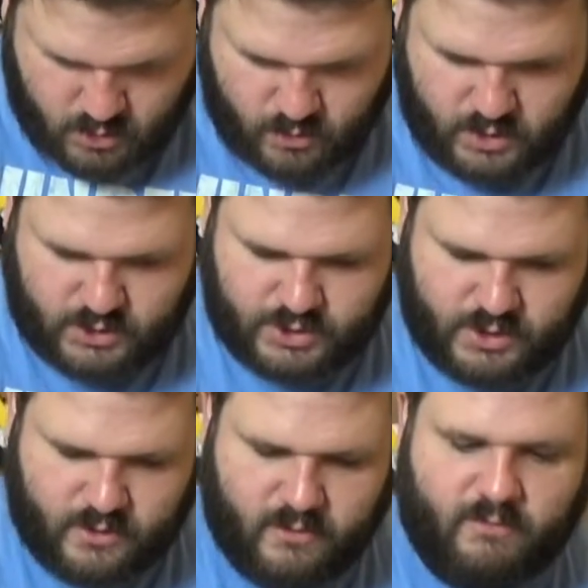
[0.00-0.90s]

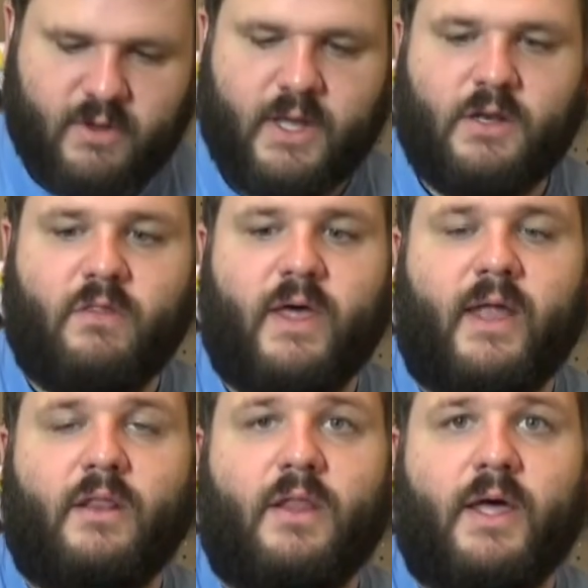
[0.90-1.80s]
which find
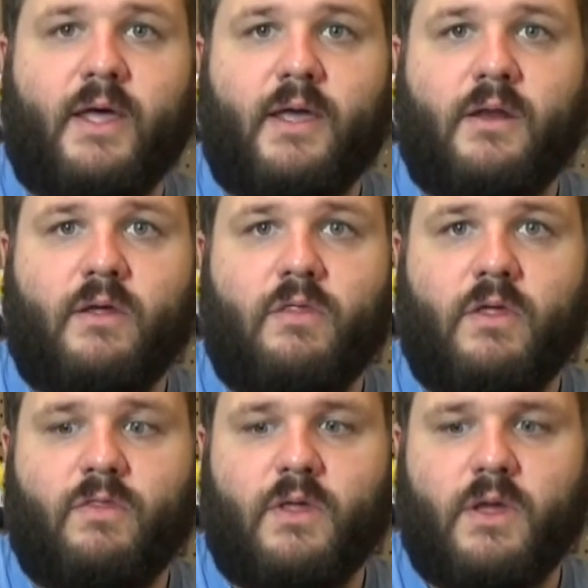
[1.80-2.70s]
that line
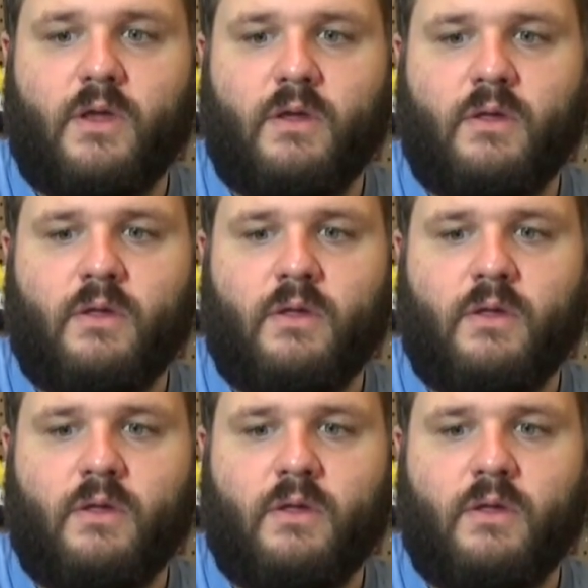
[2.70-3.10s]
that the